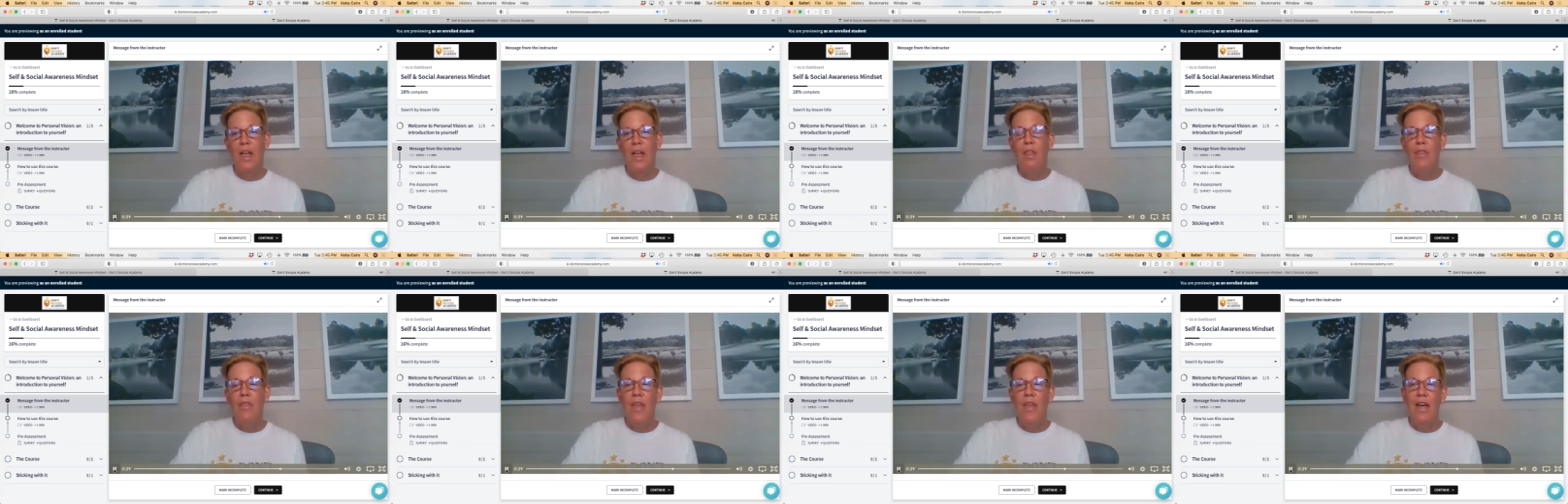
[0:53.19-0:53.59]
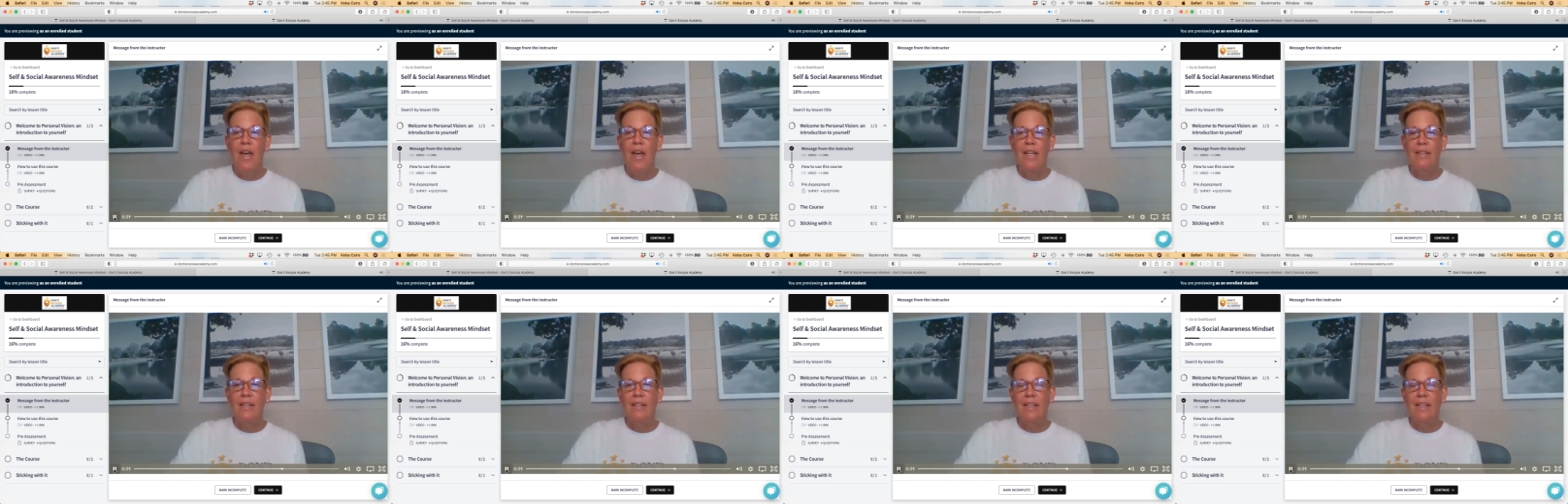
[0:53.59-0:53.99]

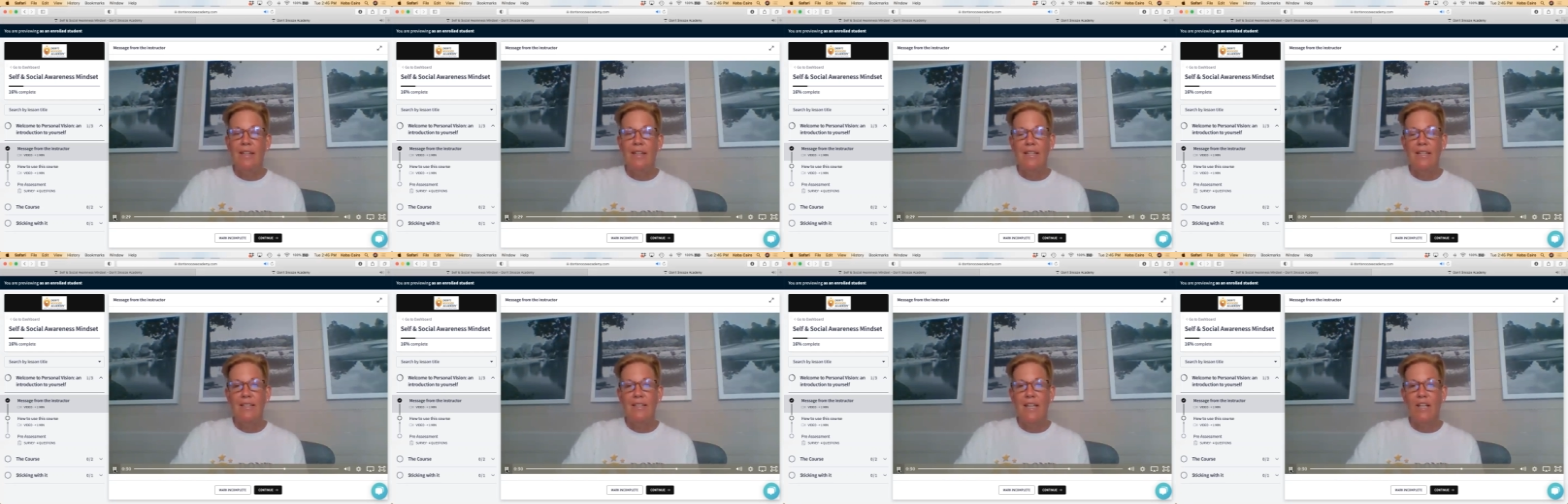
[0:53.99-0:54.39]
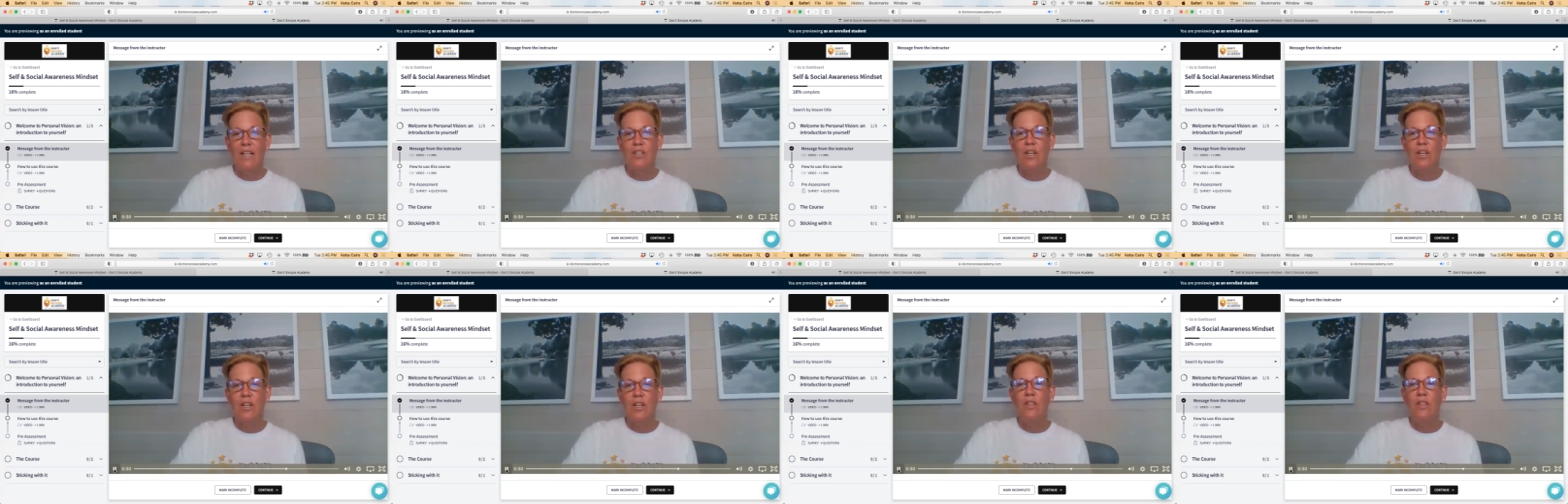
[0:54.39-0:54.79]
Then, in the last
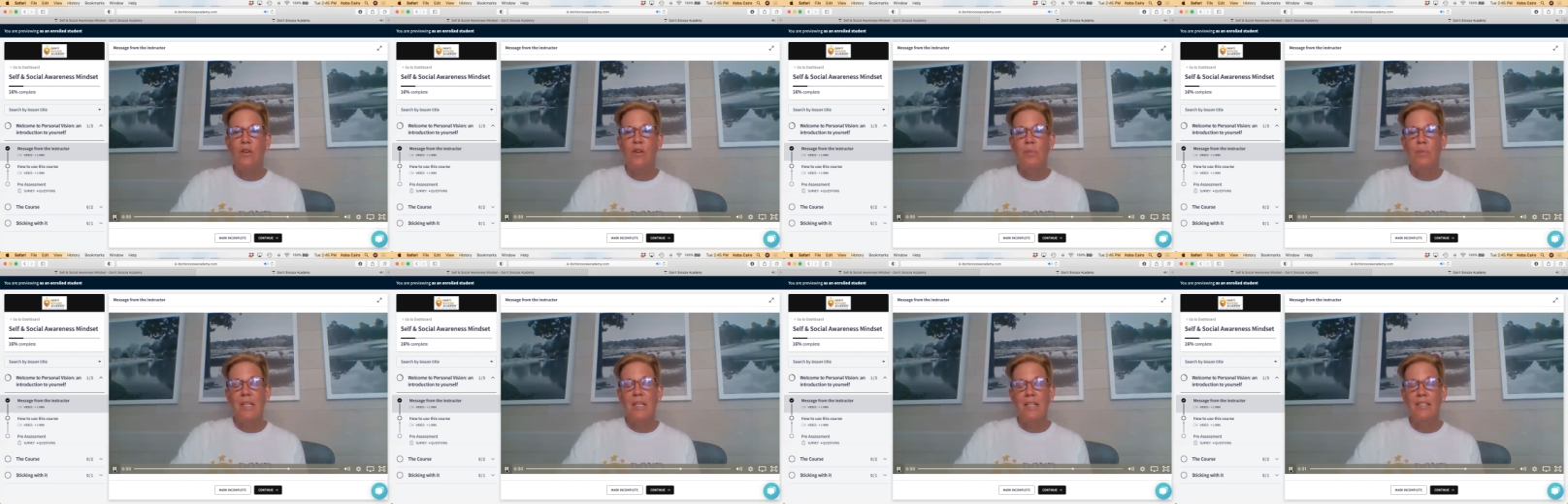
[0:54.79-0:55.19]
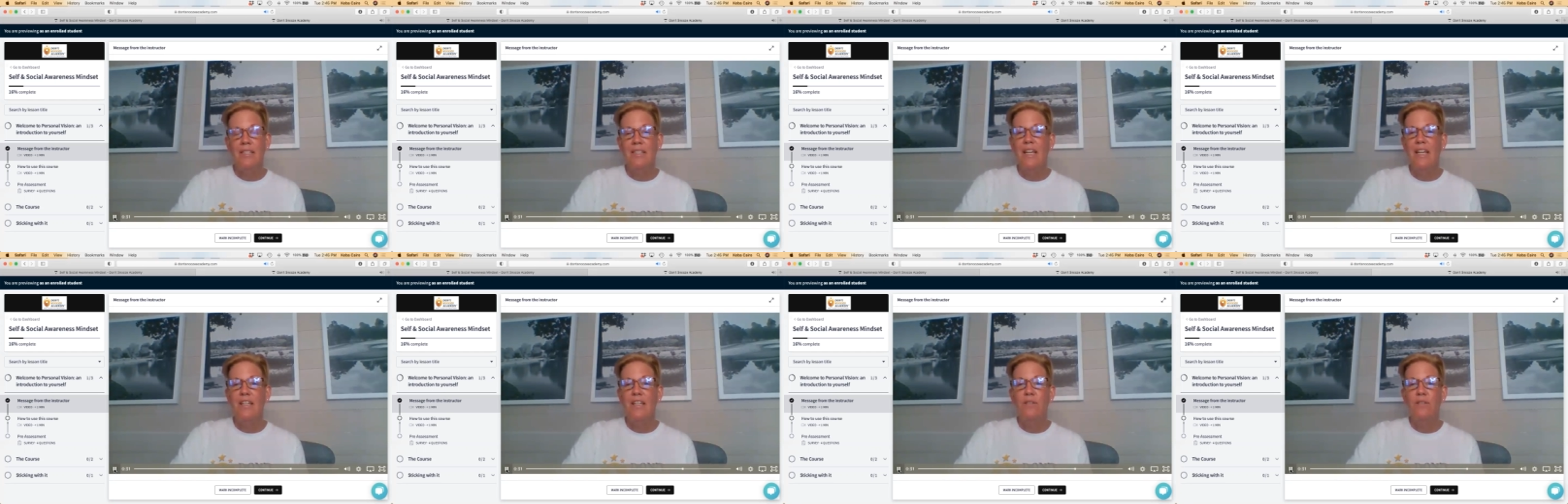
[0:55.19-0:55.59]
section, there'll be
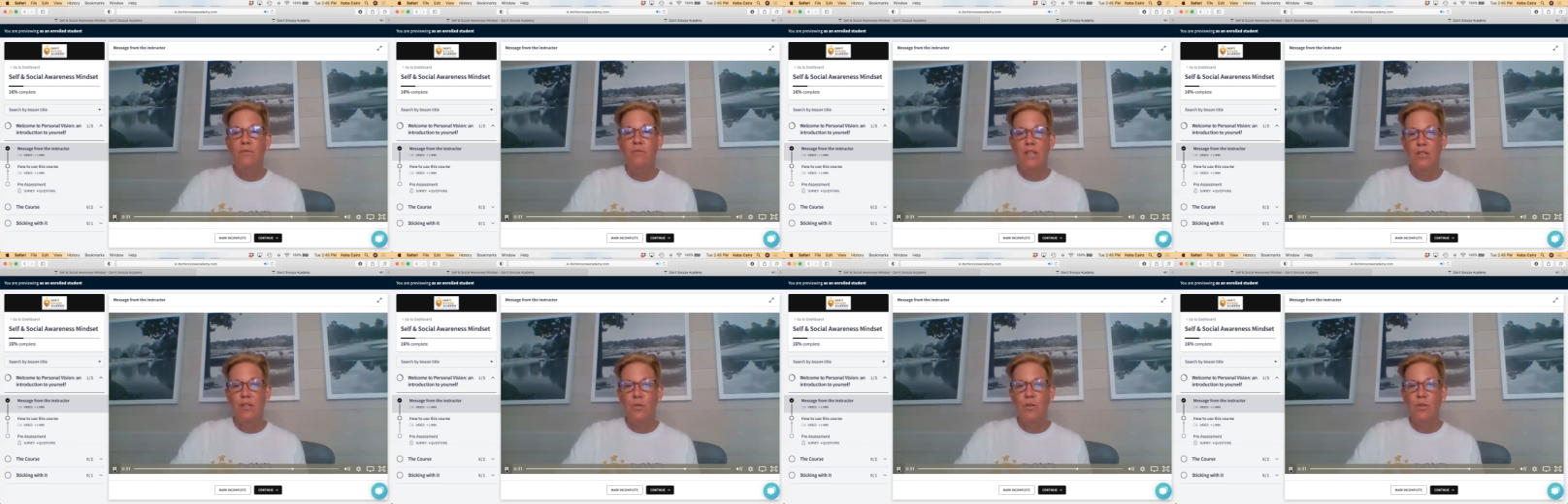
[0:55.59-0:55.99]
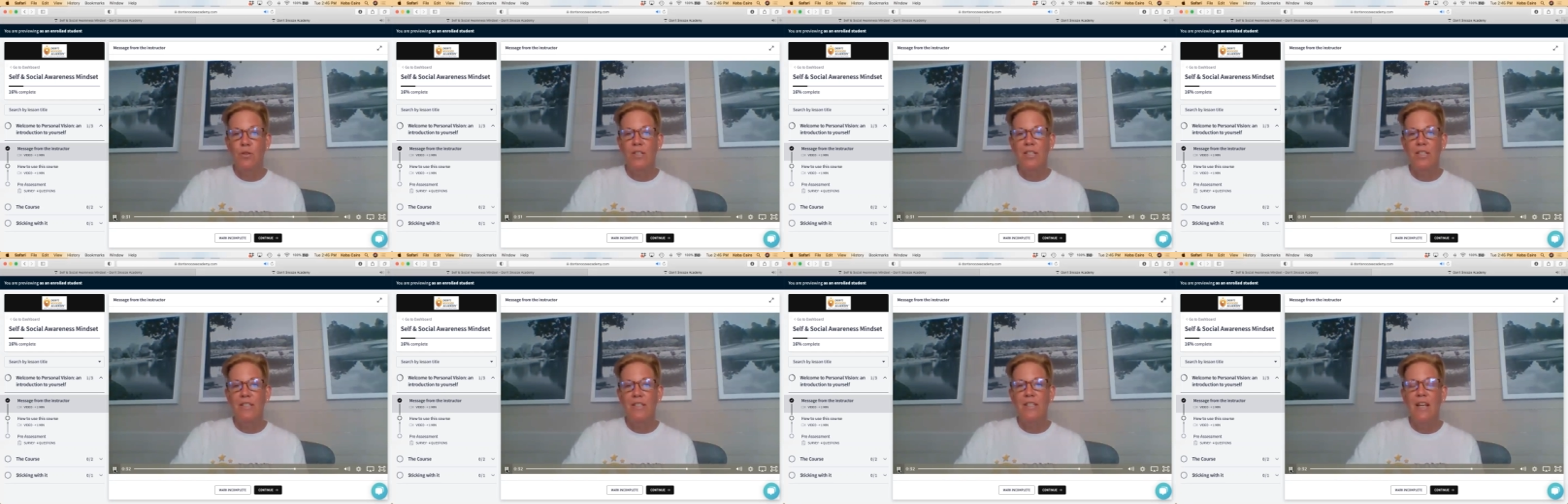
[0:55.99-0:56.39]
extended
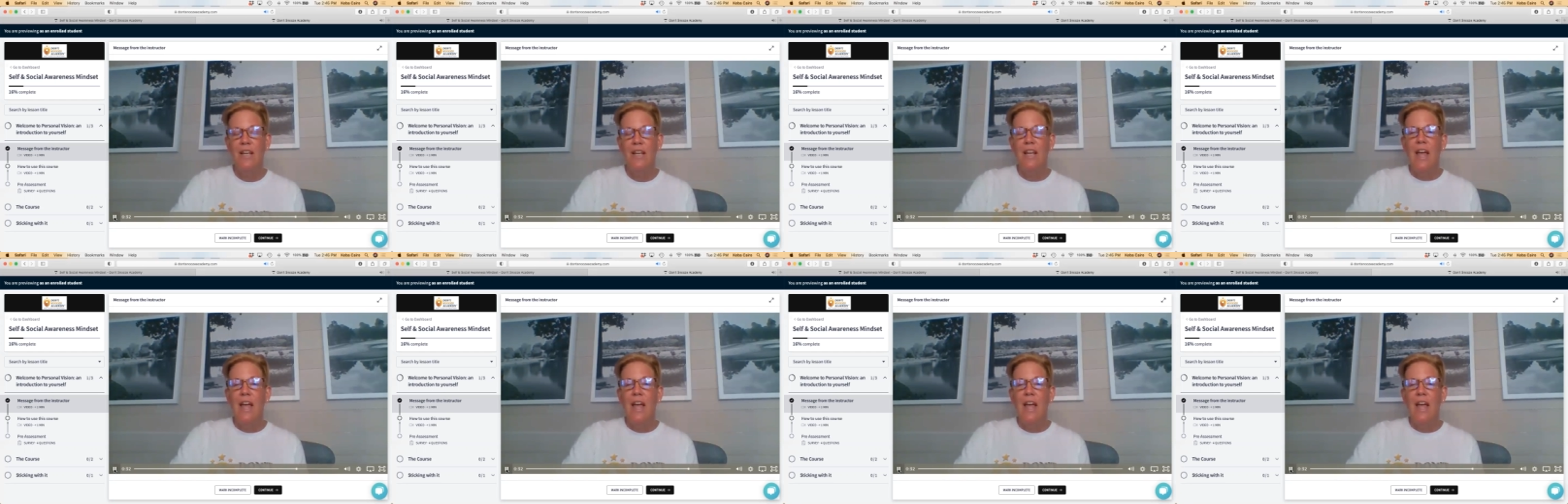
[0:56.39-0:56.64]
resources